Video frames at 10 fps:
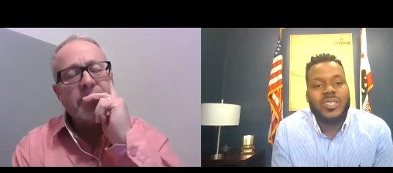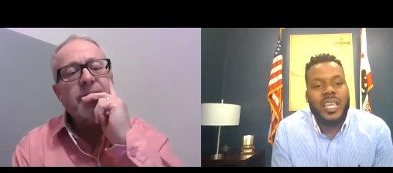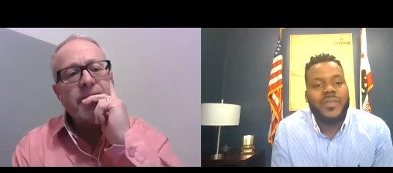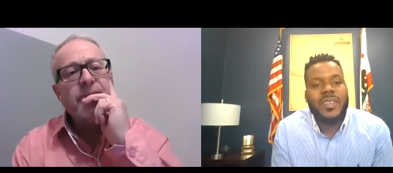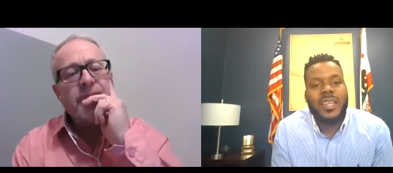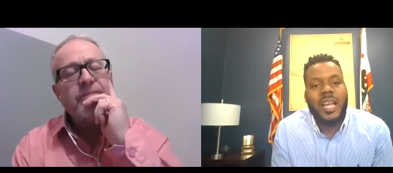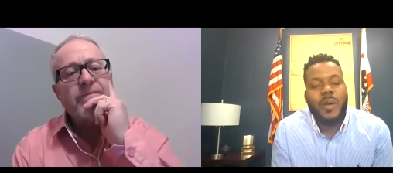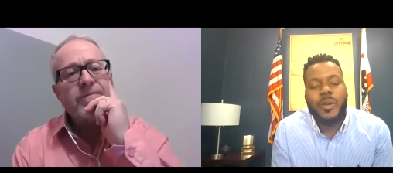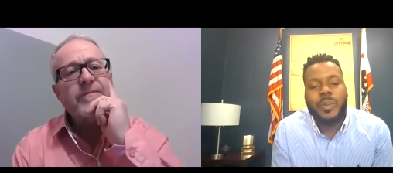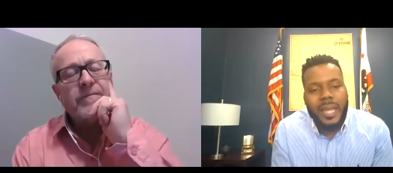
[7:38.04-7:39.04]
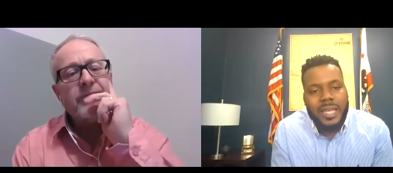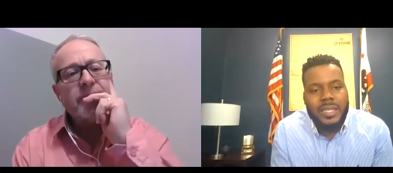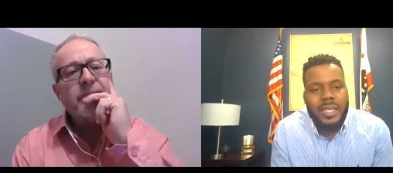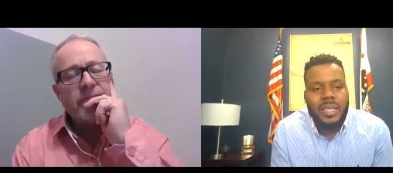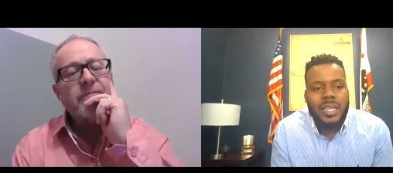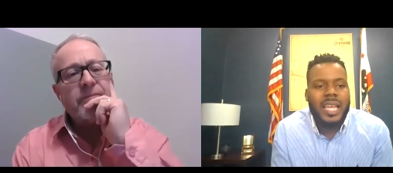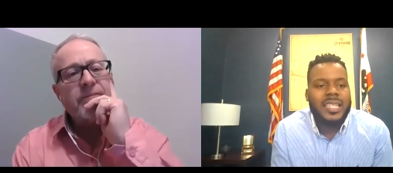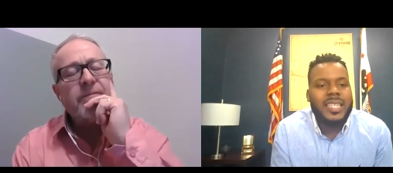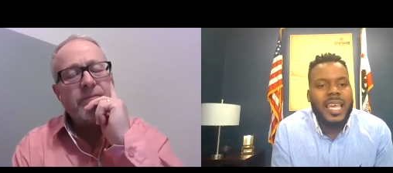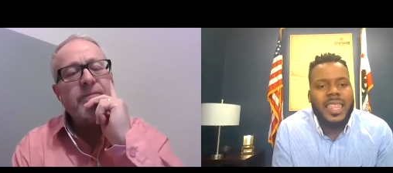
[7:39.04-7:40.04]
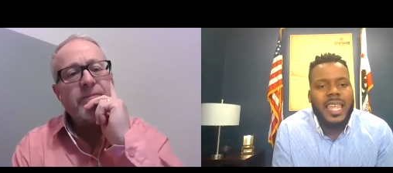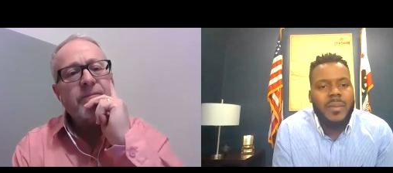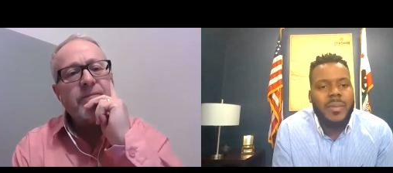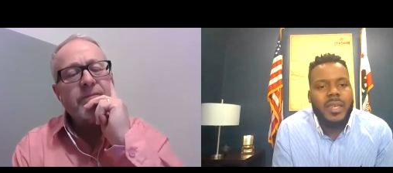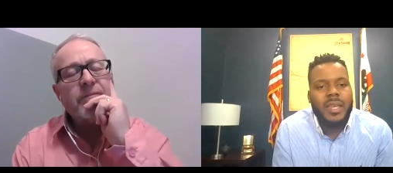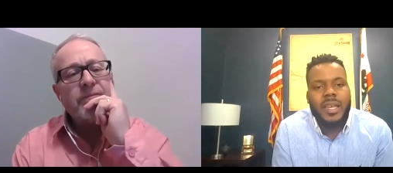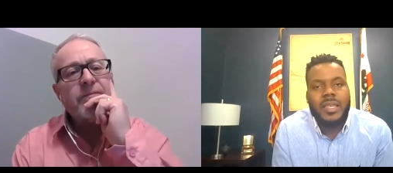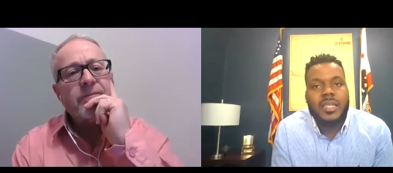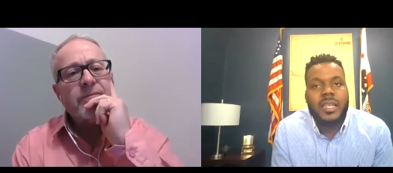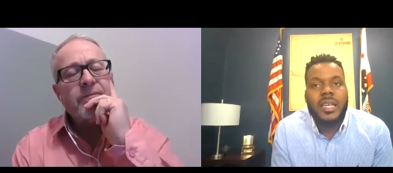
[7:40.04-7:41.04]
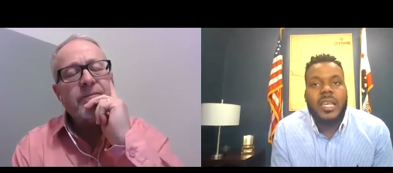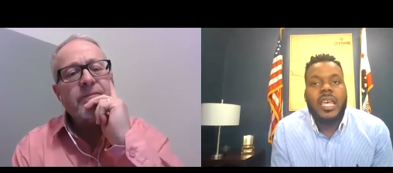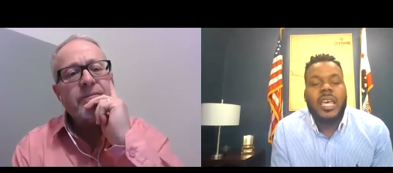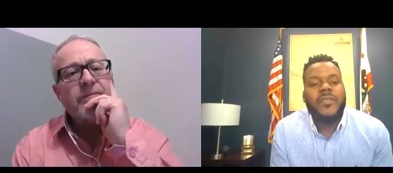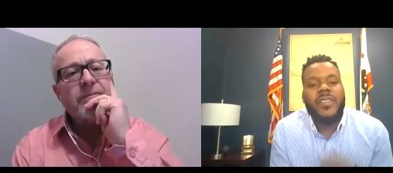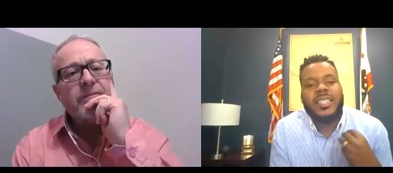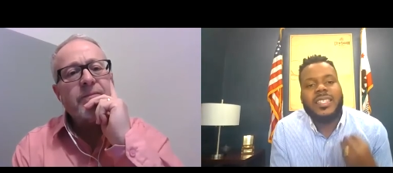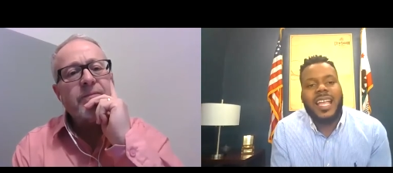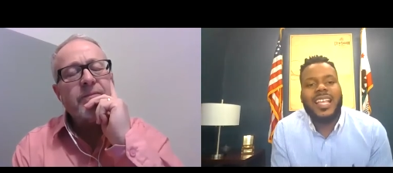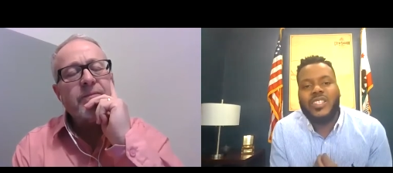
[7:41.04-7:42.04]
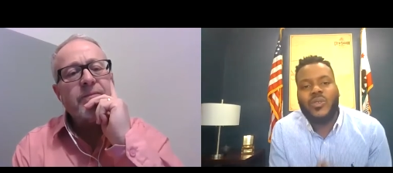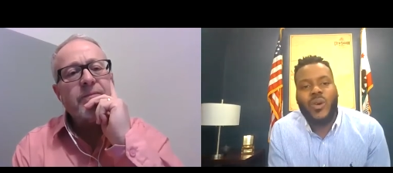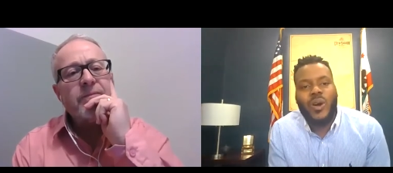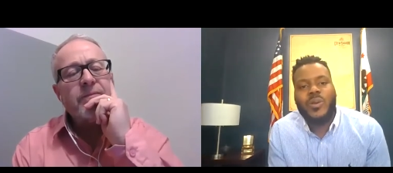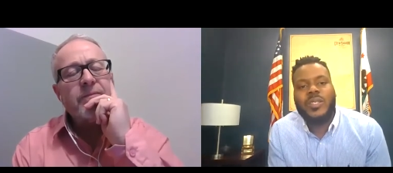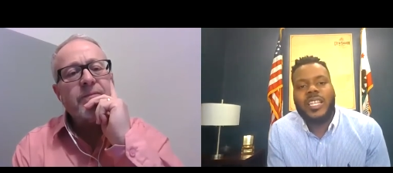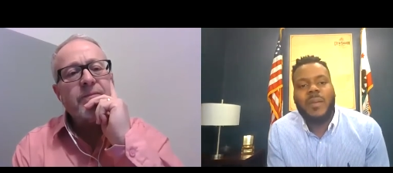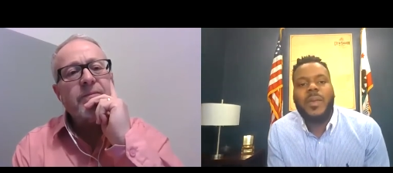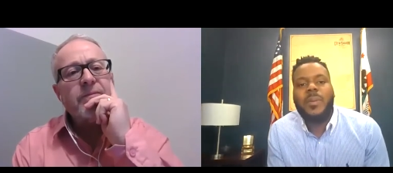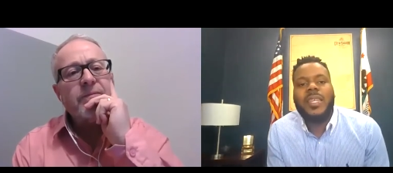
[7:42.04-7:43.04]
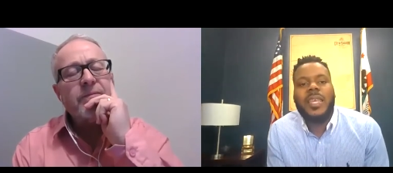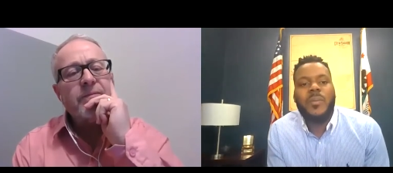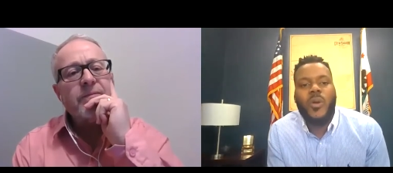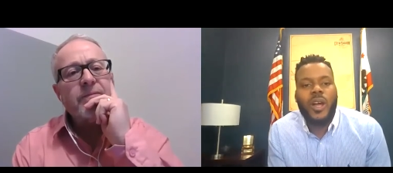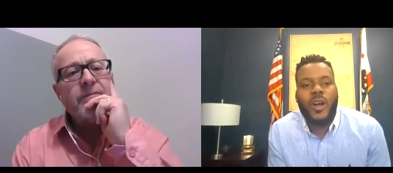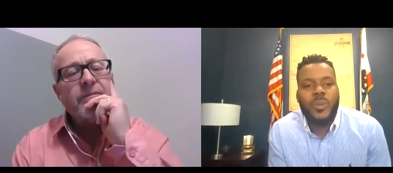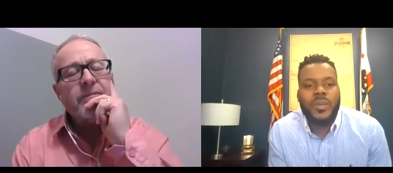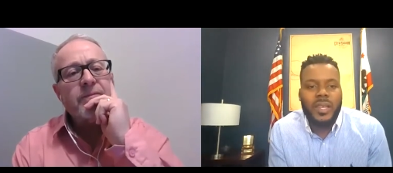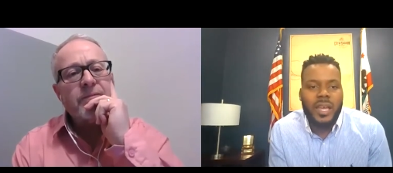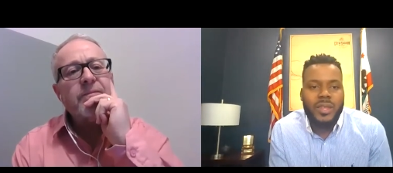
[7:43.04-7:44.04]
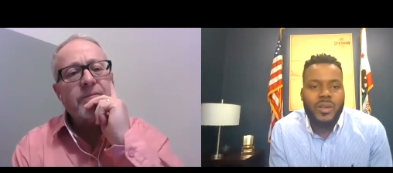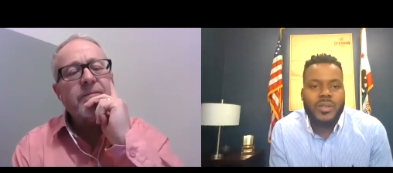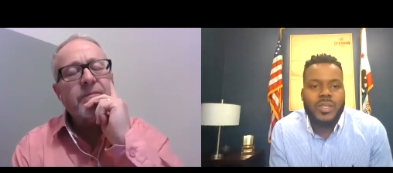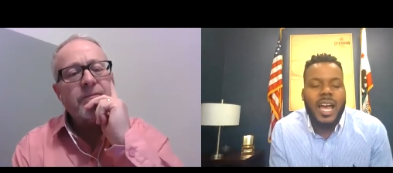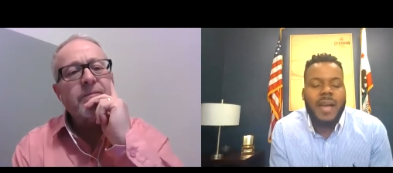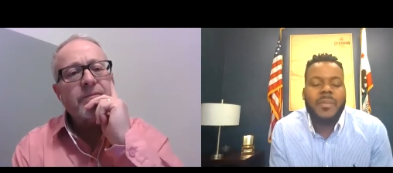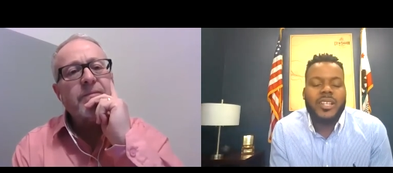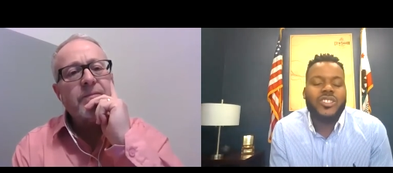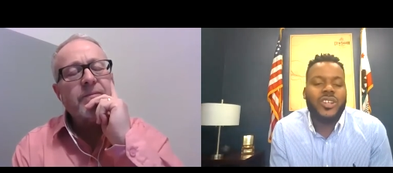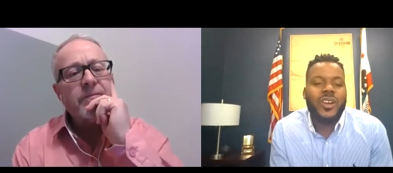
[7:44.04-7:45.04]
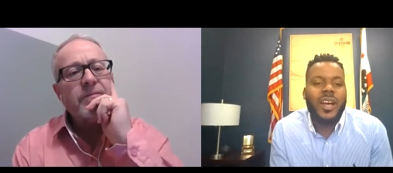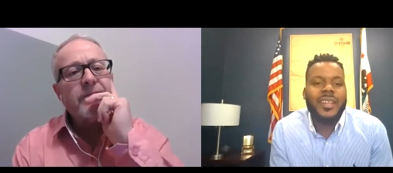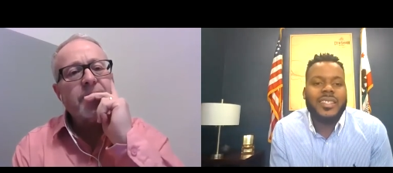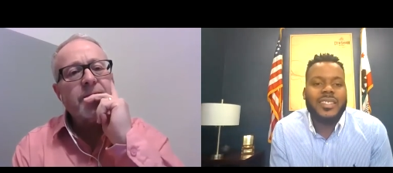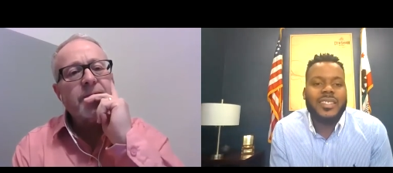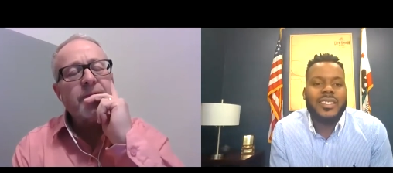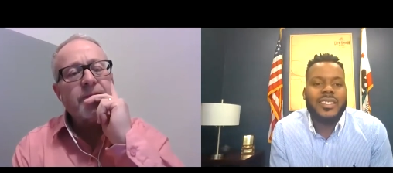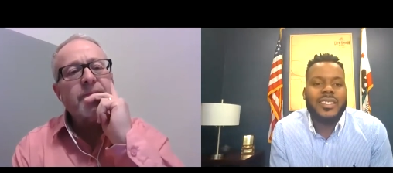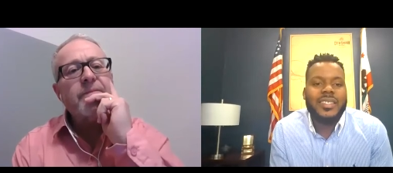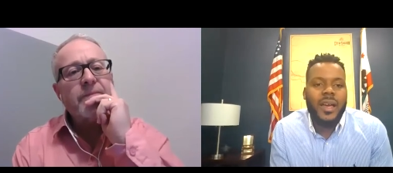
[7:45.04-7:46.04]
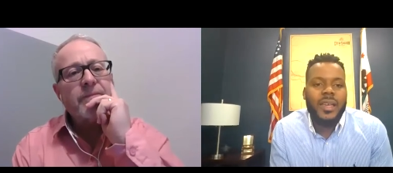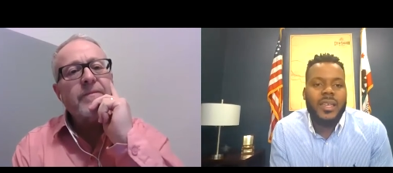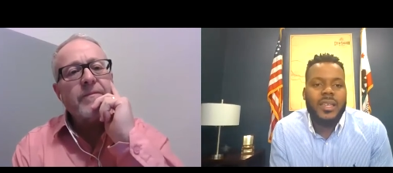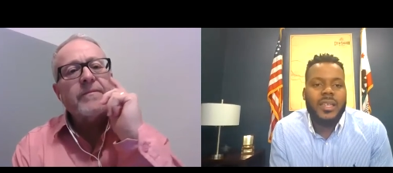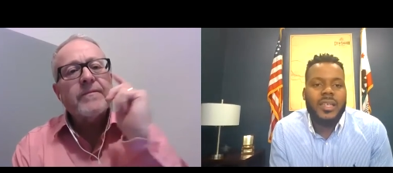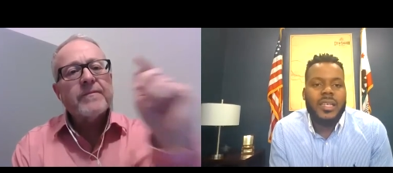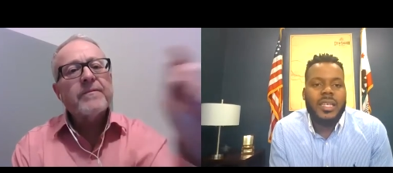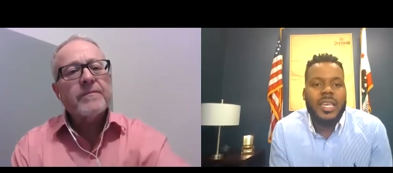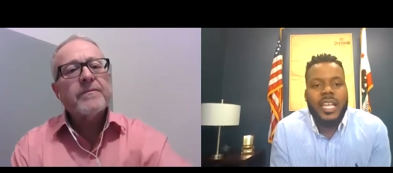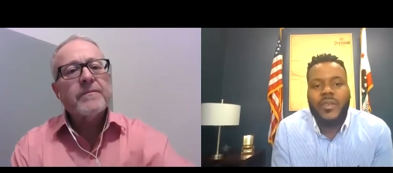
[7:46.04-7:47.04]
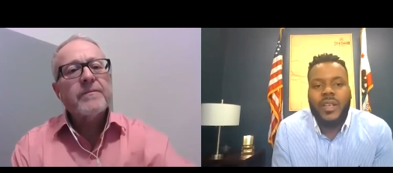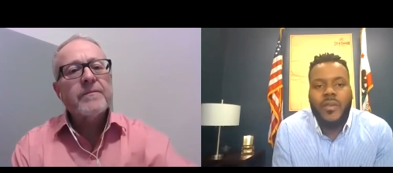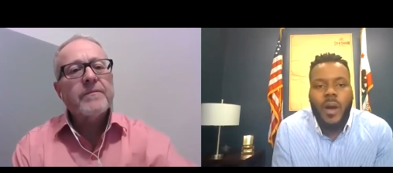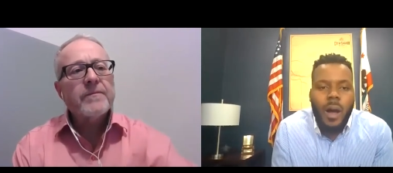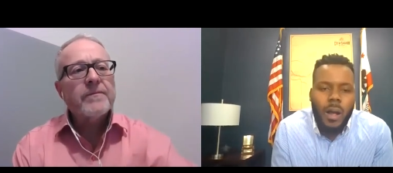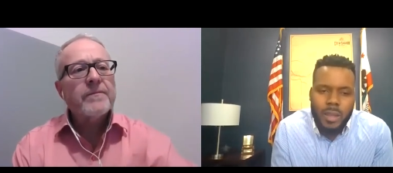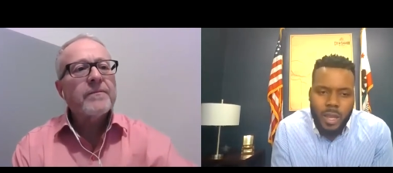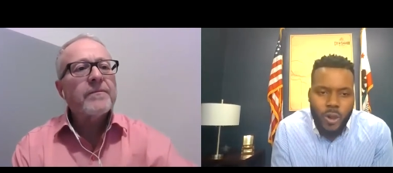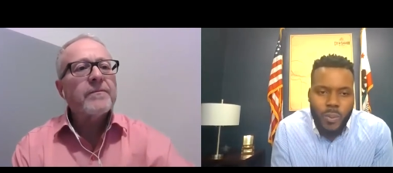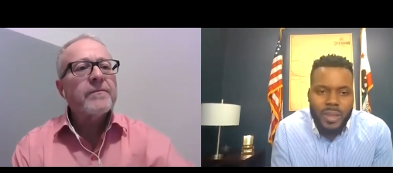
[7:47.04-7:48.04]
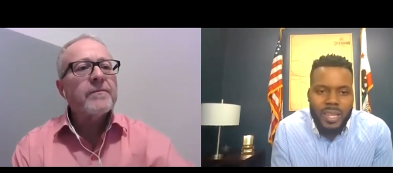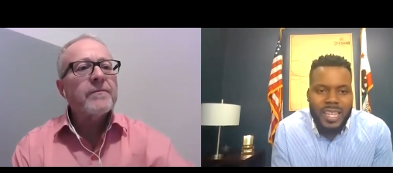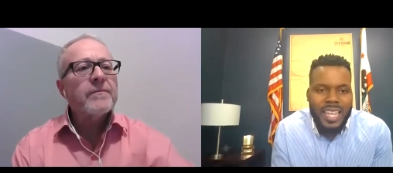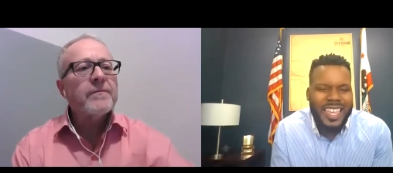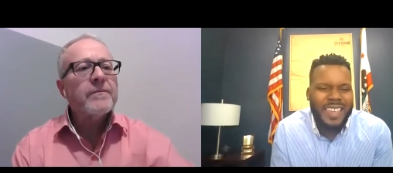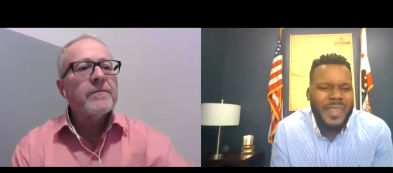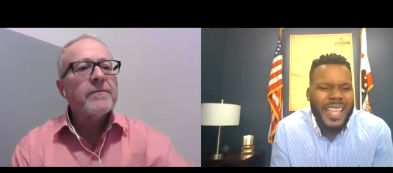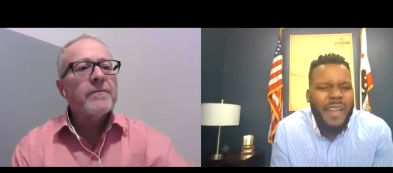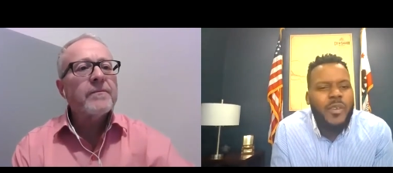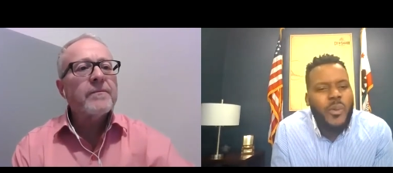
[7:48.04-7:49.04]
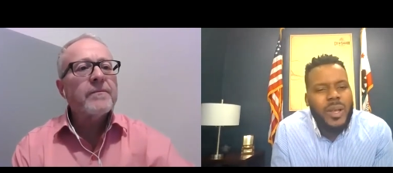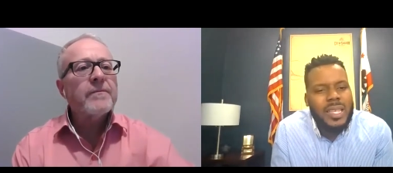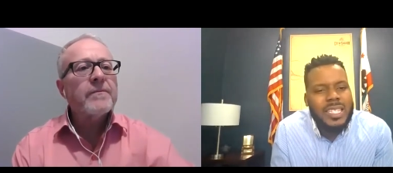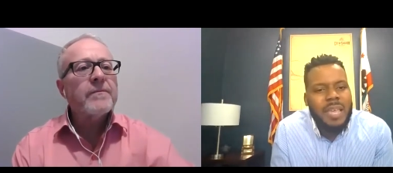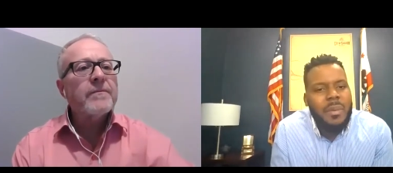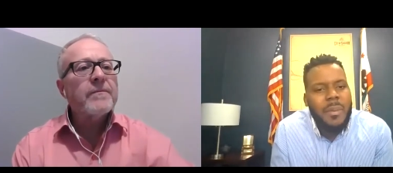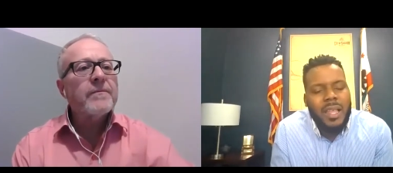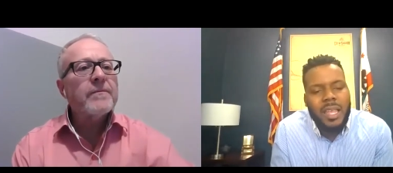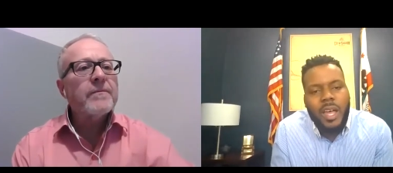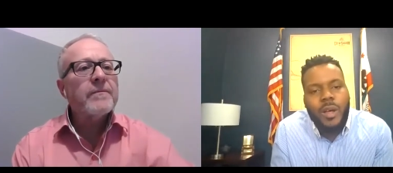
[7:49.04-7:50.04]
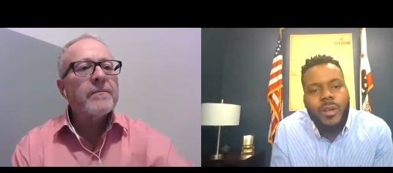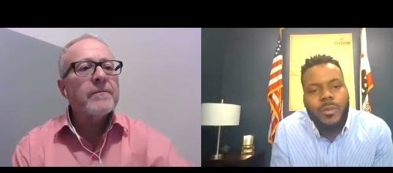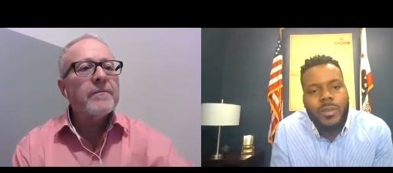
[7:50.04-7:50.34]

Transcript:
Speaker 1: station and not replace it. And I say that because if in the status quo, some people need more help than others, I'm not sure how that's solved by getting rid of all help and then giving everyone the same amount of help.